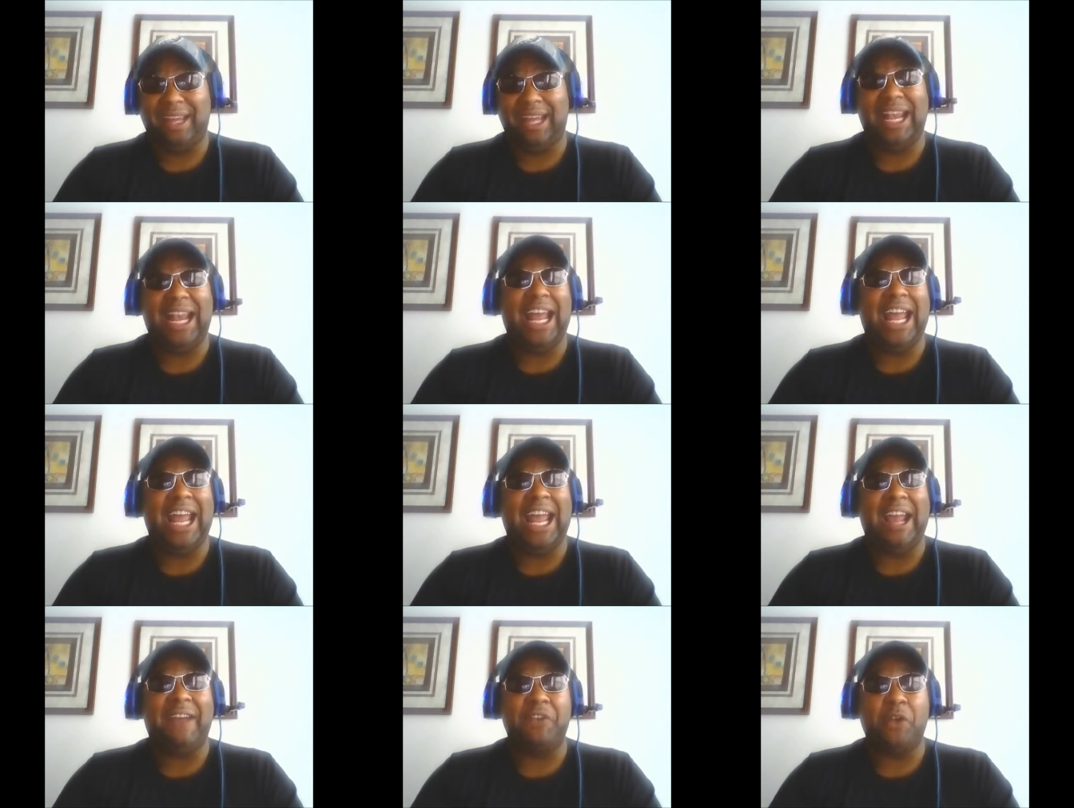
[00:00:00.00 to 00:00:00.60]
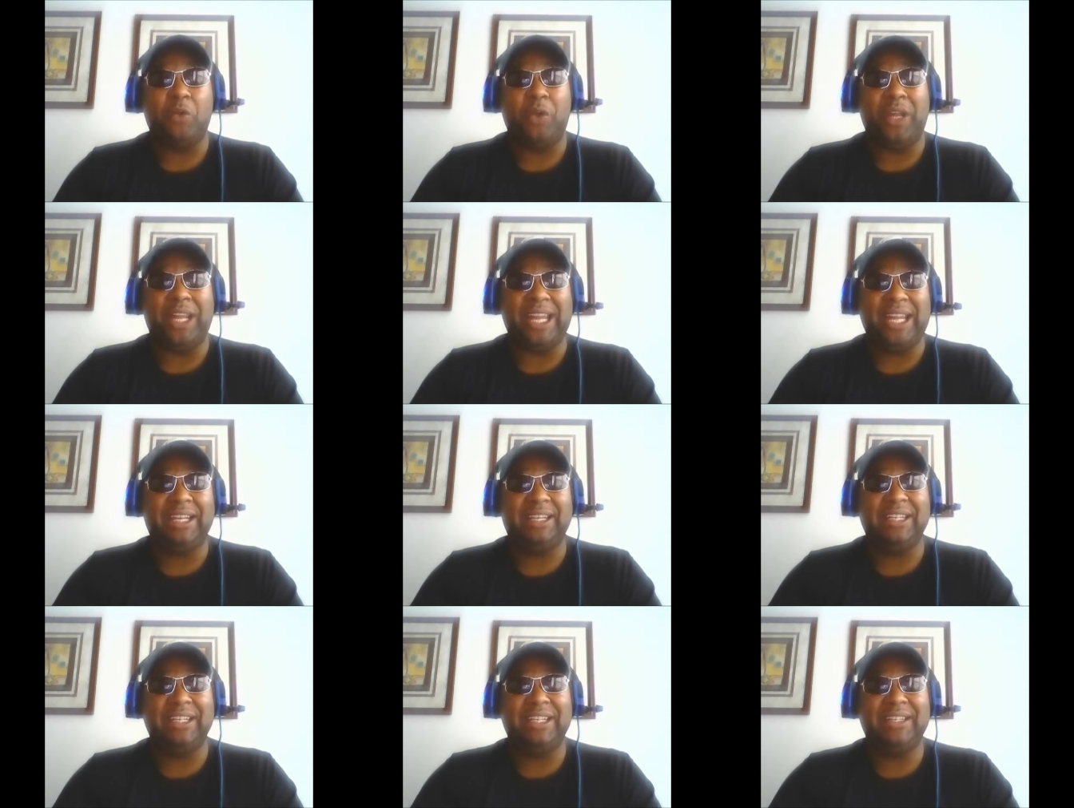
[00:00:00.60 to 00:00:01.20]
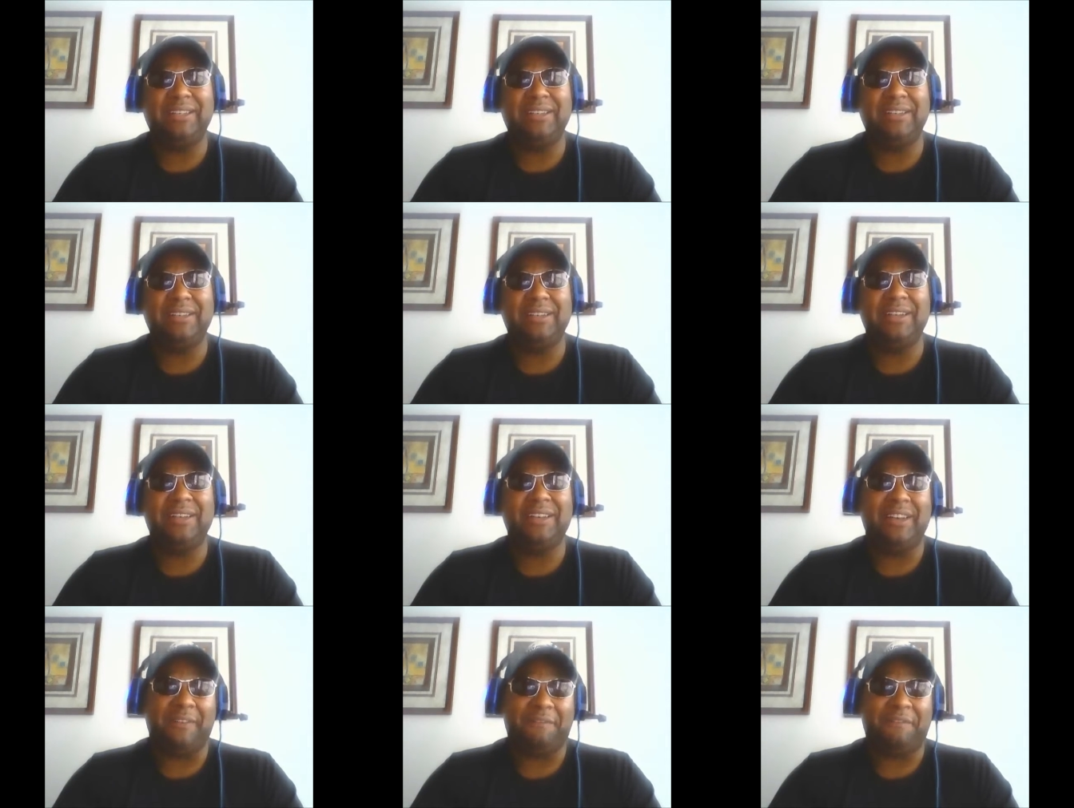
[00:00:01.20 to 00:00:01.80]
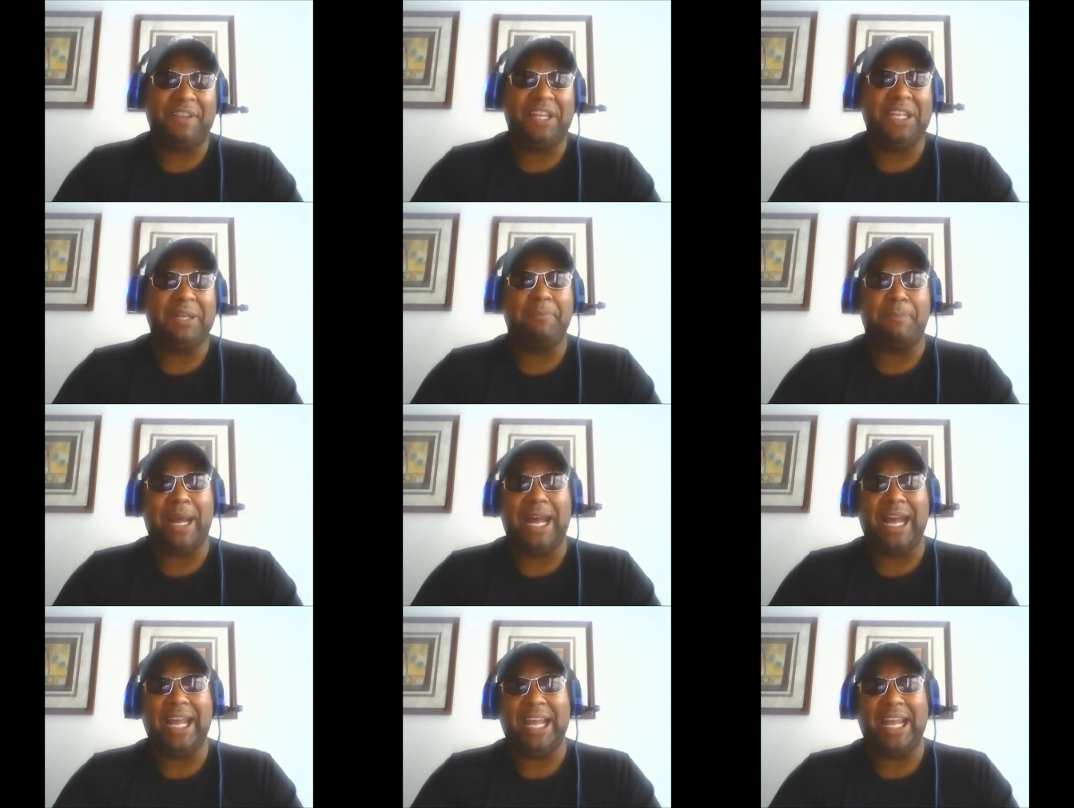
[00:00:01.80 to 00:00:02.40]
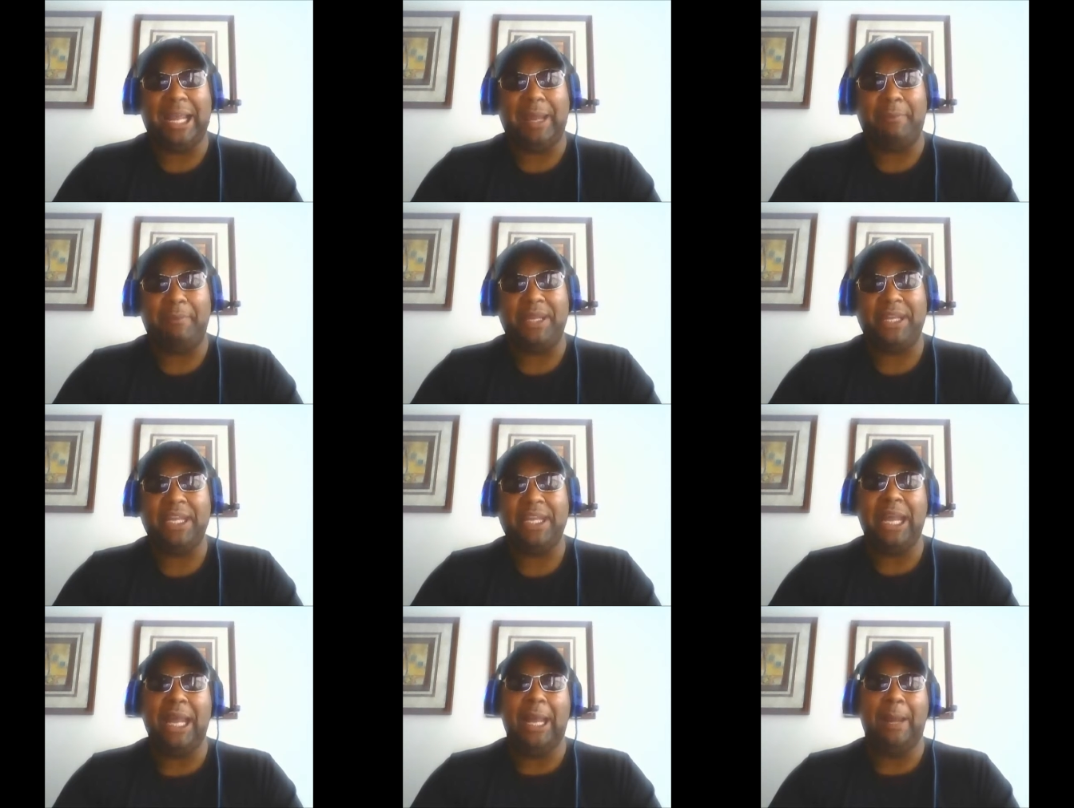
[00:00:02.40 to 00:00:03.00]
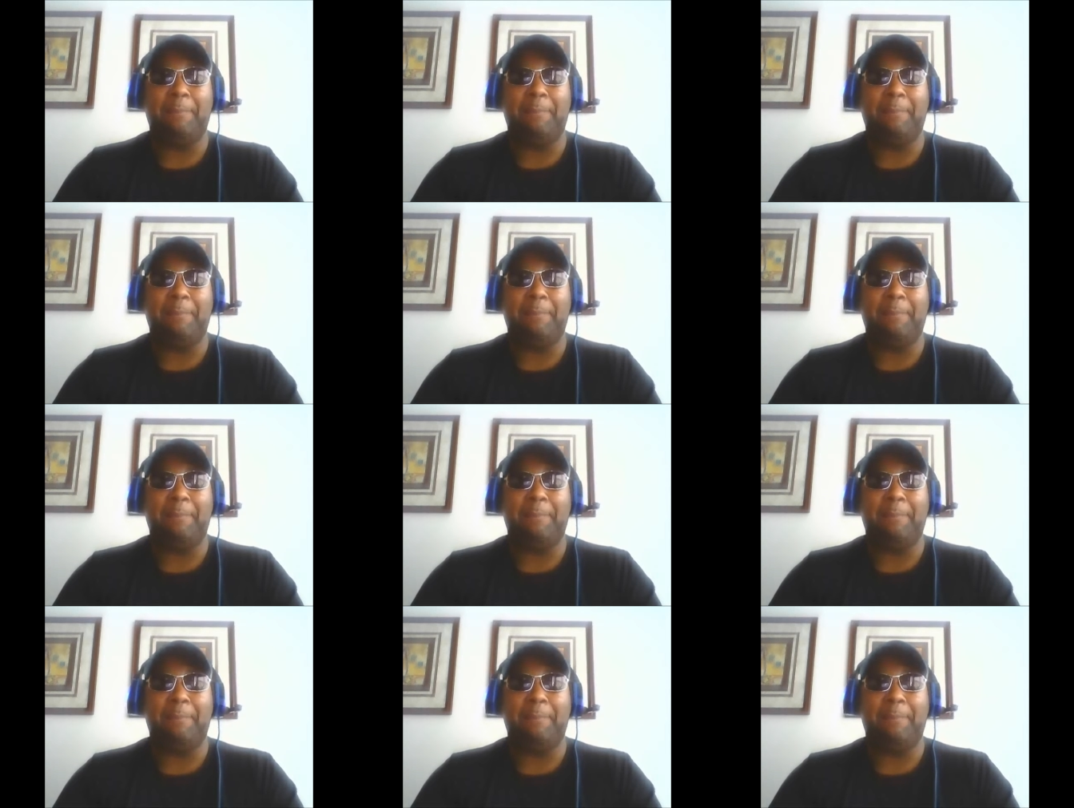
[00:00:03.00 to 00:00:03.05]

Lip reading: And I have New England defeating Miami.